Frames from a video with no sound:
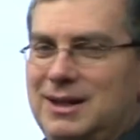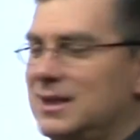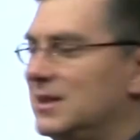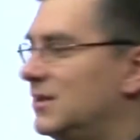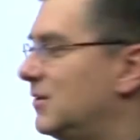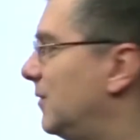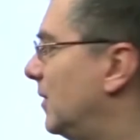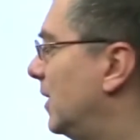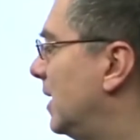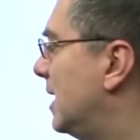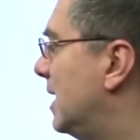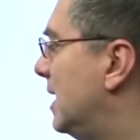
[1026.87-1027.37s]
That's
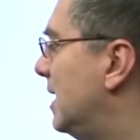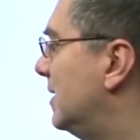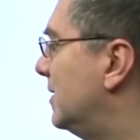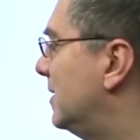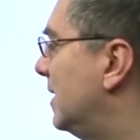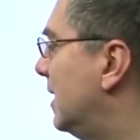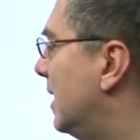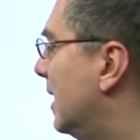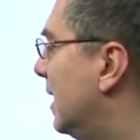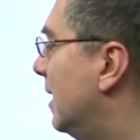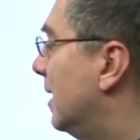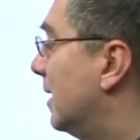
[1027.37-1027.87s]
very
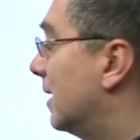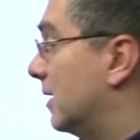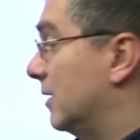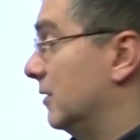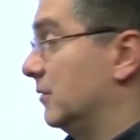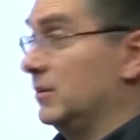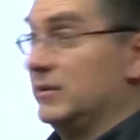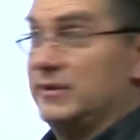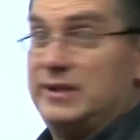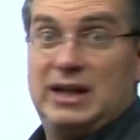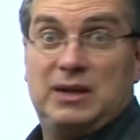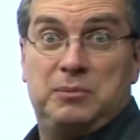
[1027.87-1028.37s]
easy because
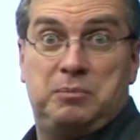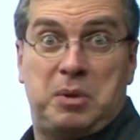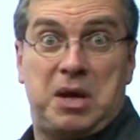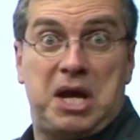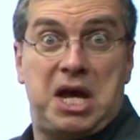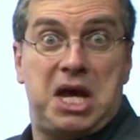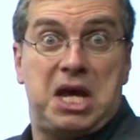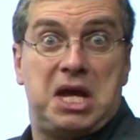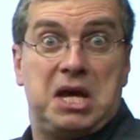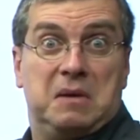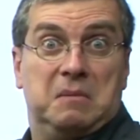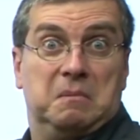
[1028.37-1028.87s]
we say
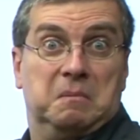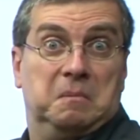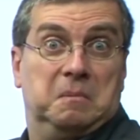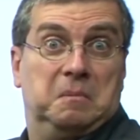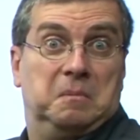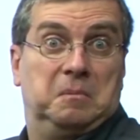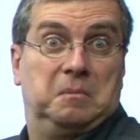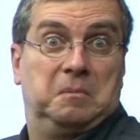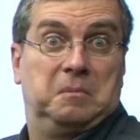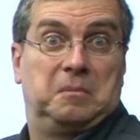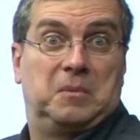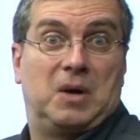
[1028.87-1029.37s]
pea,
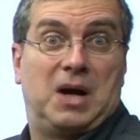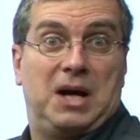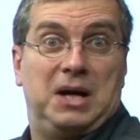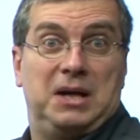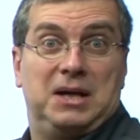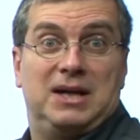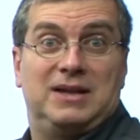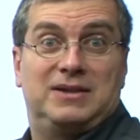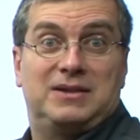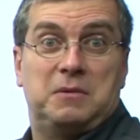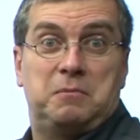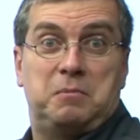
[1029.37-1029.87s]
right?
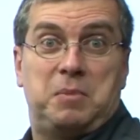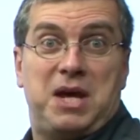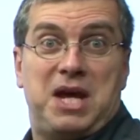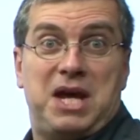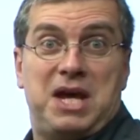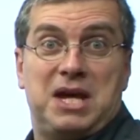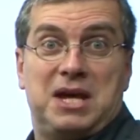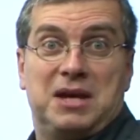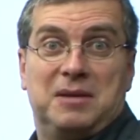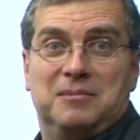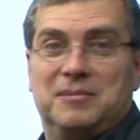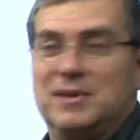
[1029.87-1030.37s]
It's a
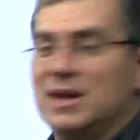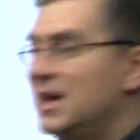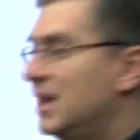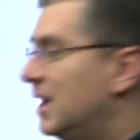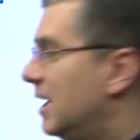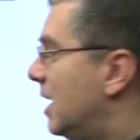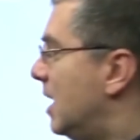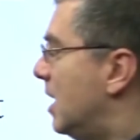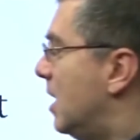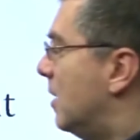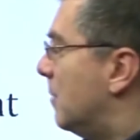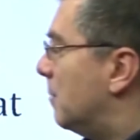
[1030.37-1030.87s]
pea.
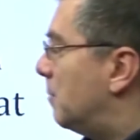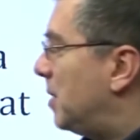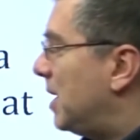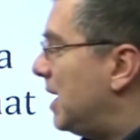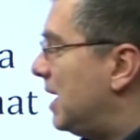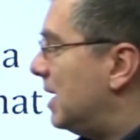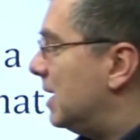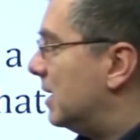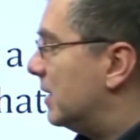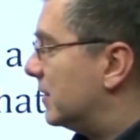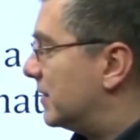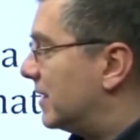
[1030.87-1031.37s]

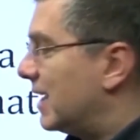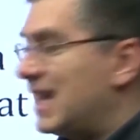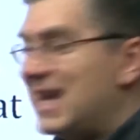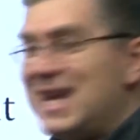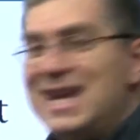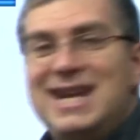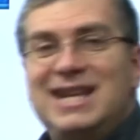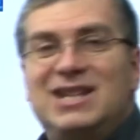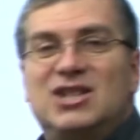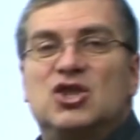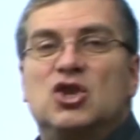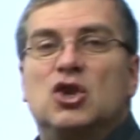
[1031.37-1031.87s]
Peas,
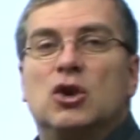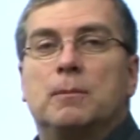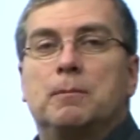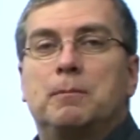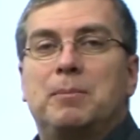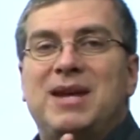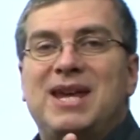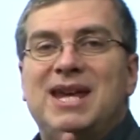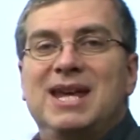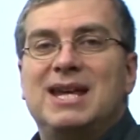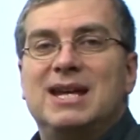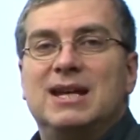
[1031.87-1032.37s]
eat your
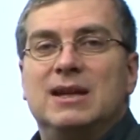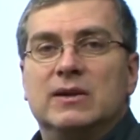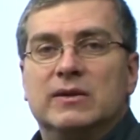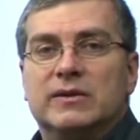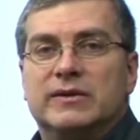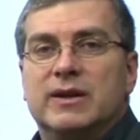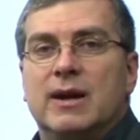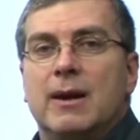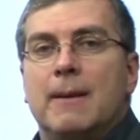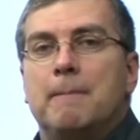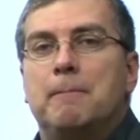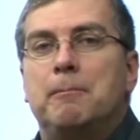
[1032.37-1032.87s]

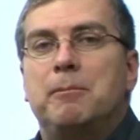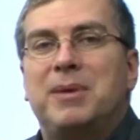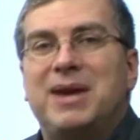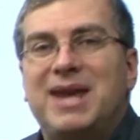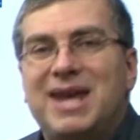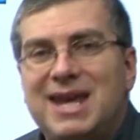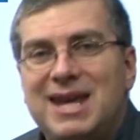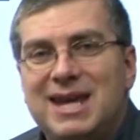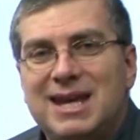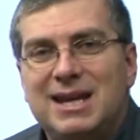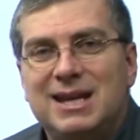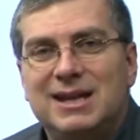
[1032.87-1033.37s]
peas.
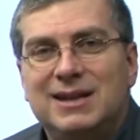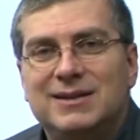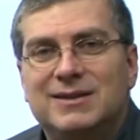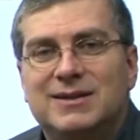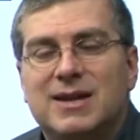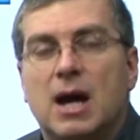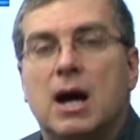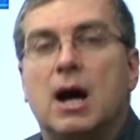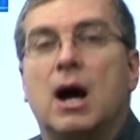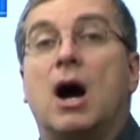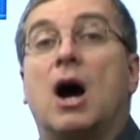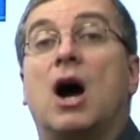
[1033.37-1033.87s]

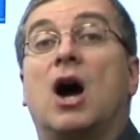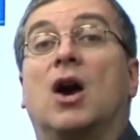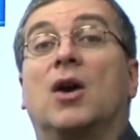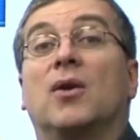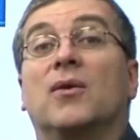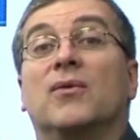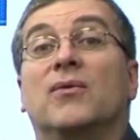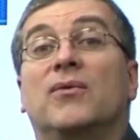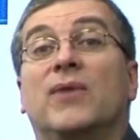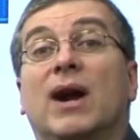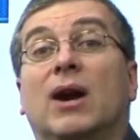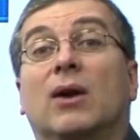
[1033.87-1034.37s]
Peas
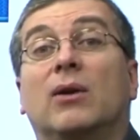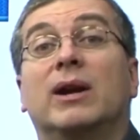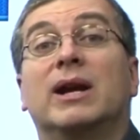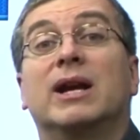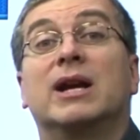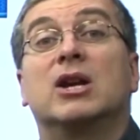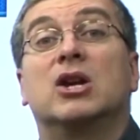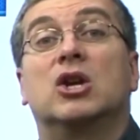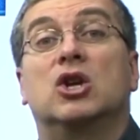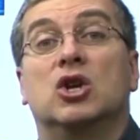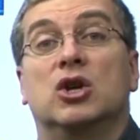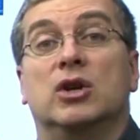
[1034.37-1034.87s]
are very
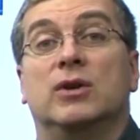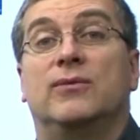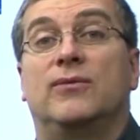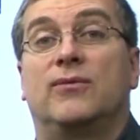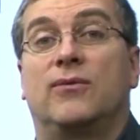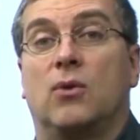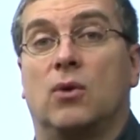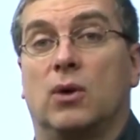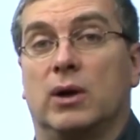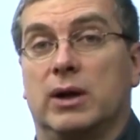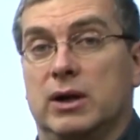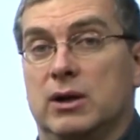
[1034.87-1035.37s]
good
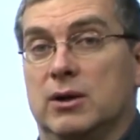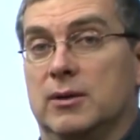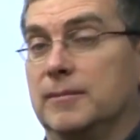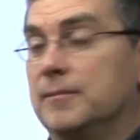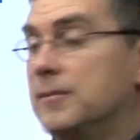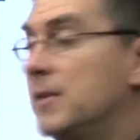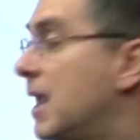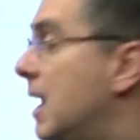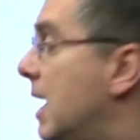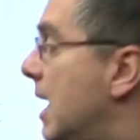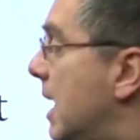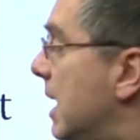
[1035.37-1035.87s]
for you.
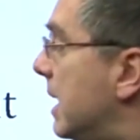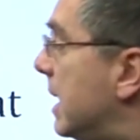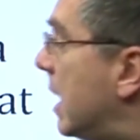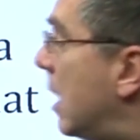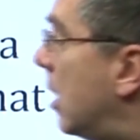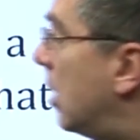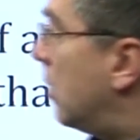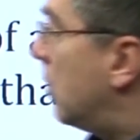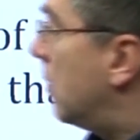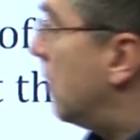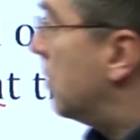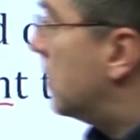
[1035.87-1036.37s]

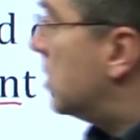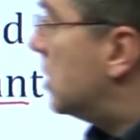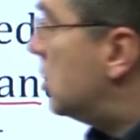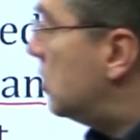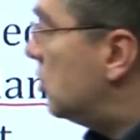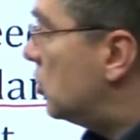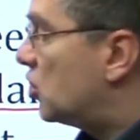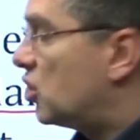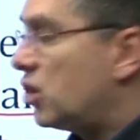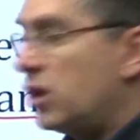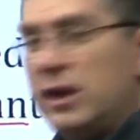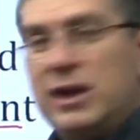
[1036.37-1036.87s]
Now,
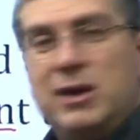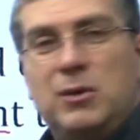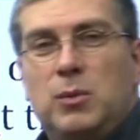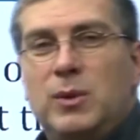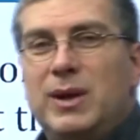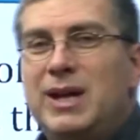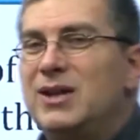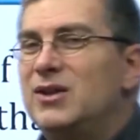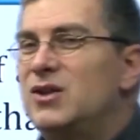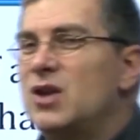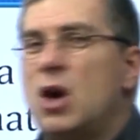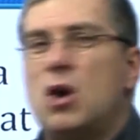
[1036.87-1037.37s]
usually
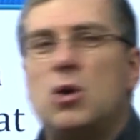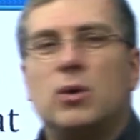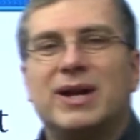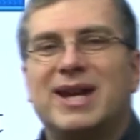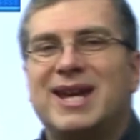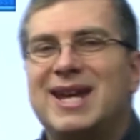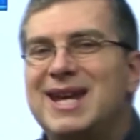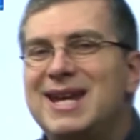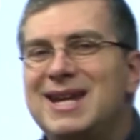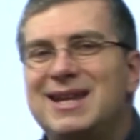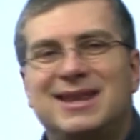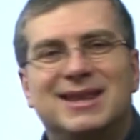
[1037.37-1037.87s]
we don't
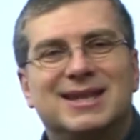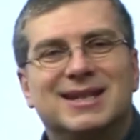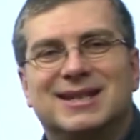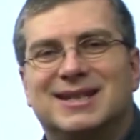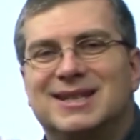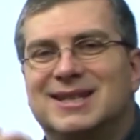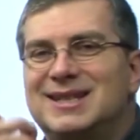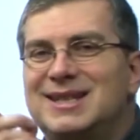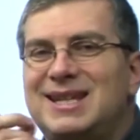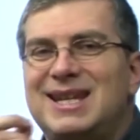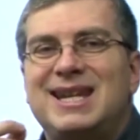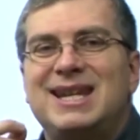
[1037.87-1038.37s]
eat the
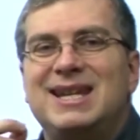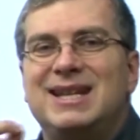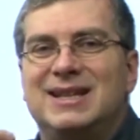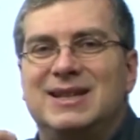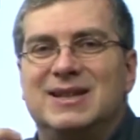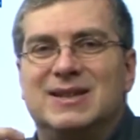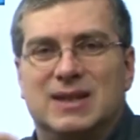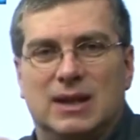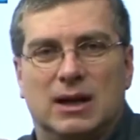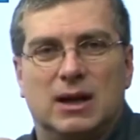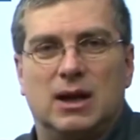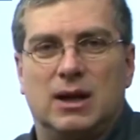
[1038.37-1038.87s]

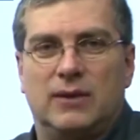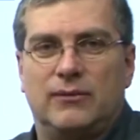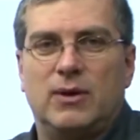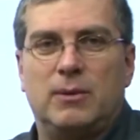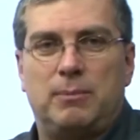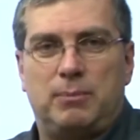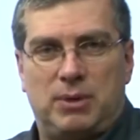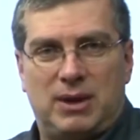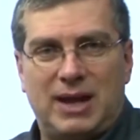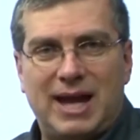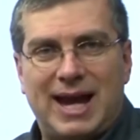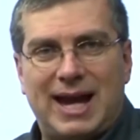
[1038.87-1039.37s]
seeds of a
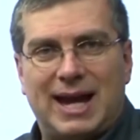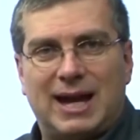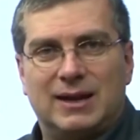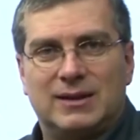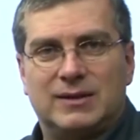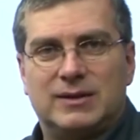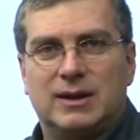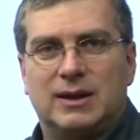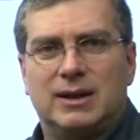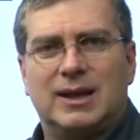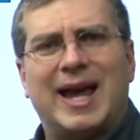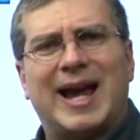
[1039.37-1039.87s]

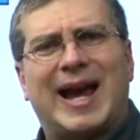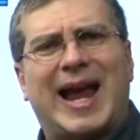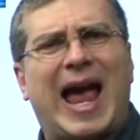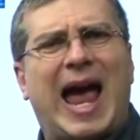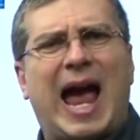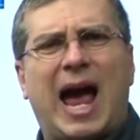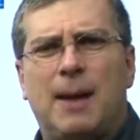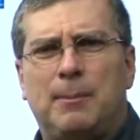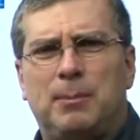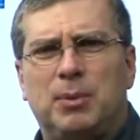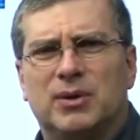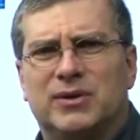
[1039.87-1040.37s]
plant, like
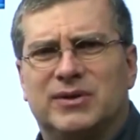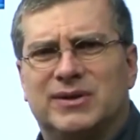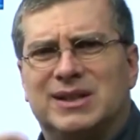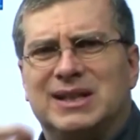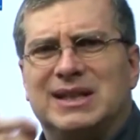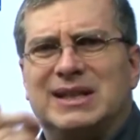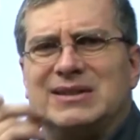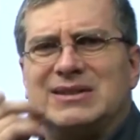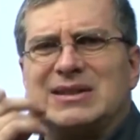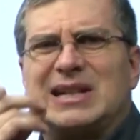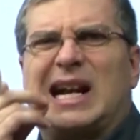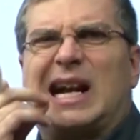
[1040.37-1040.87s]
apple
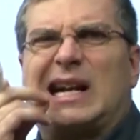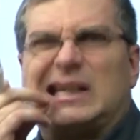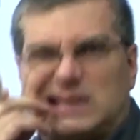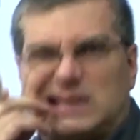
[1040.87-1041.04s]
seeds.